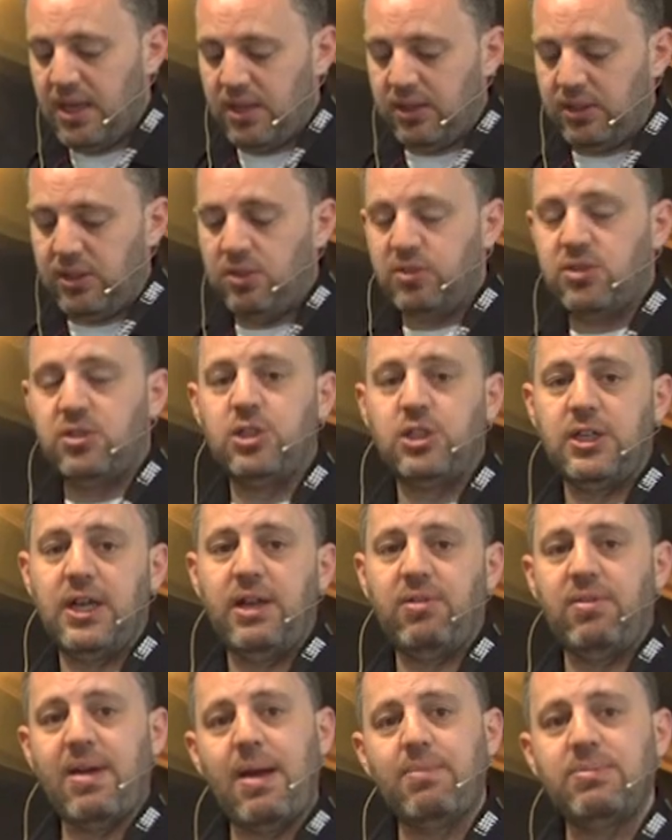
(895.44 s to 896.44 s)
use the
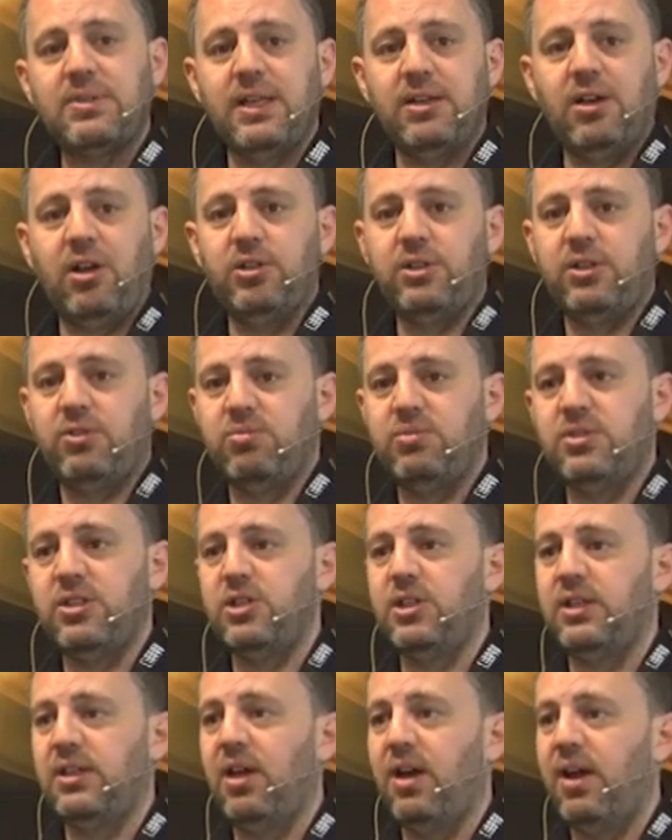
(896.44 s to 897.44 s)
shared RAM technology from
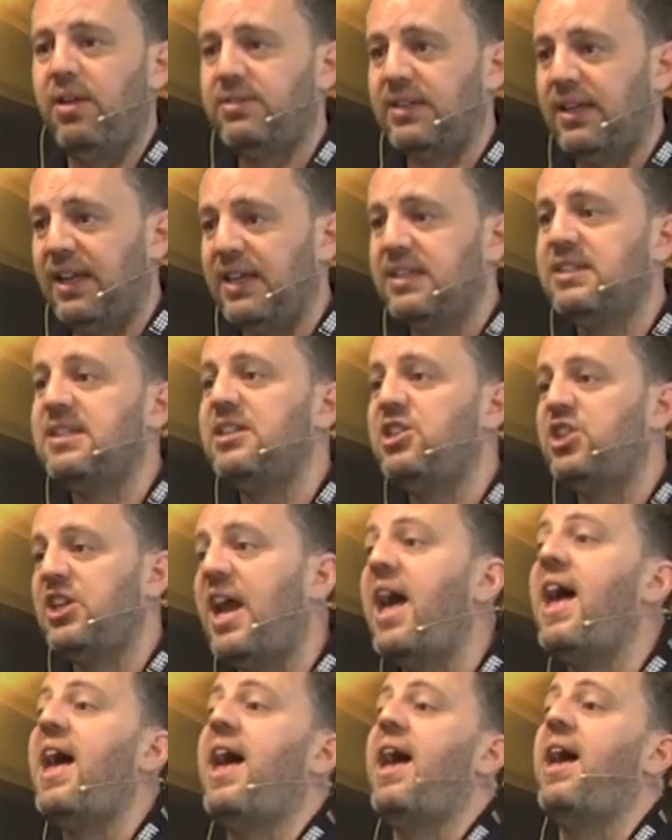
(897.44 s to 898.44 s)
Cinegy Live to let Cinegy
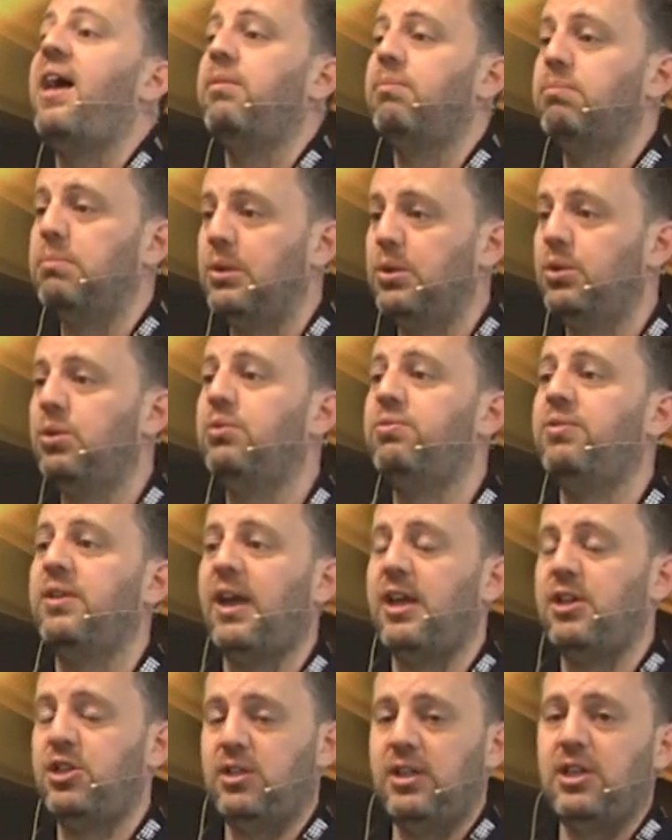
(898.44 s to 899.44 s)
Air move the
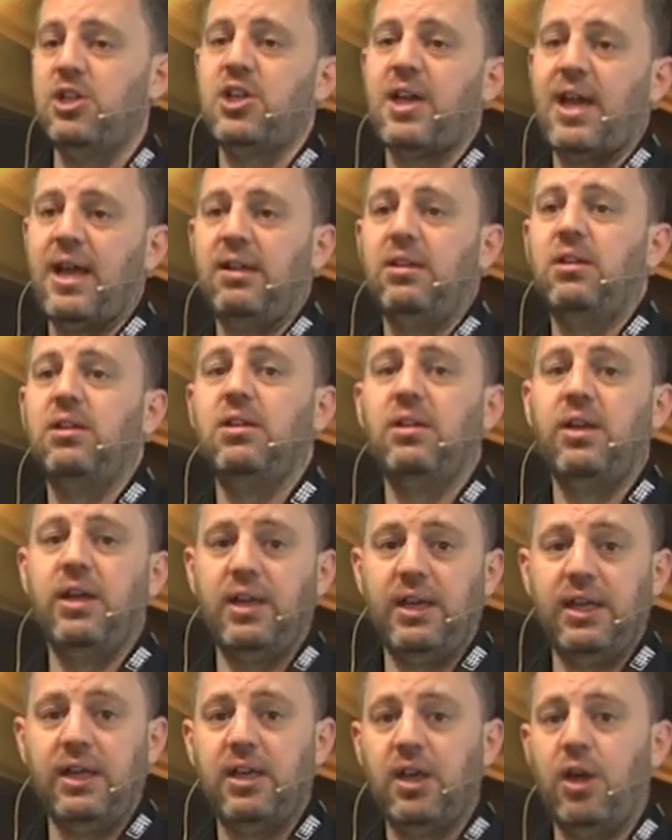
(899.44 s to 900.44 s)
HD channel
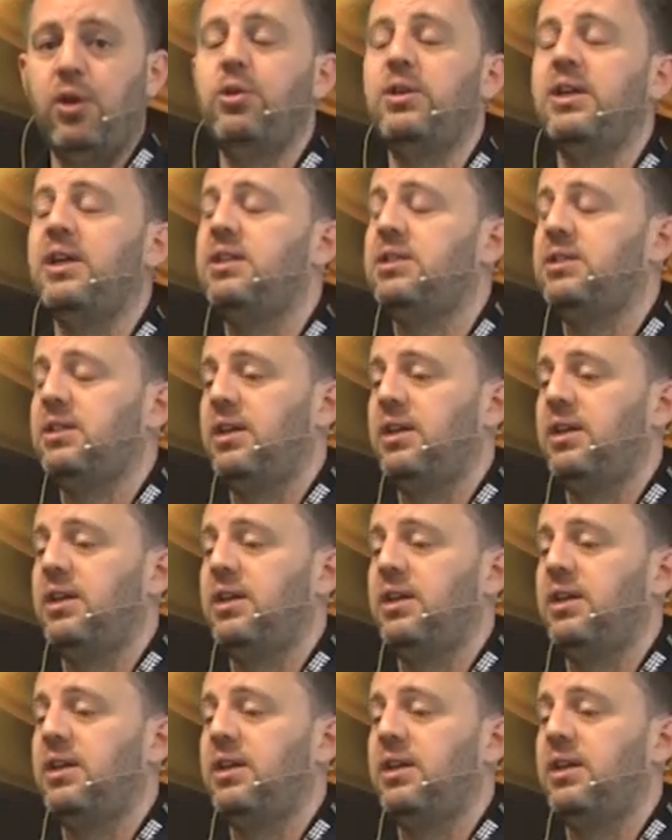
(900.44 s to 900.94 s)
and encode it